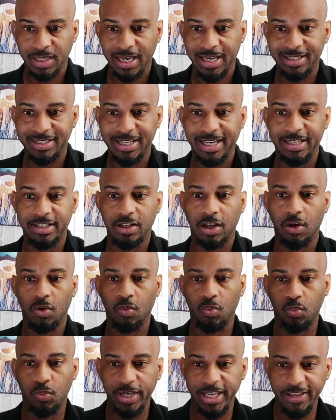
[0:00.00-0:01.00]
It says,
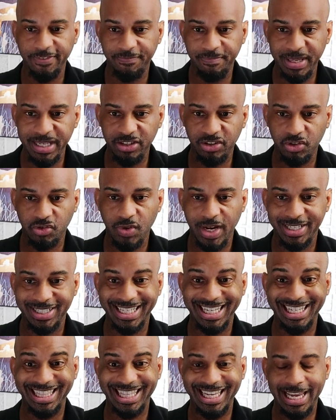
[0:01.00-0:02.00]
"We've been
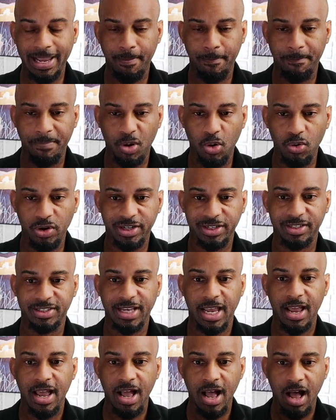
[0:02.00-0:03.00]
stressing the importance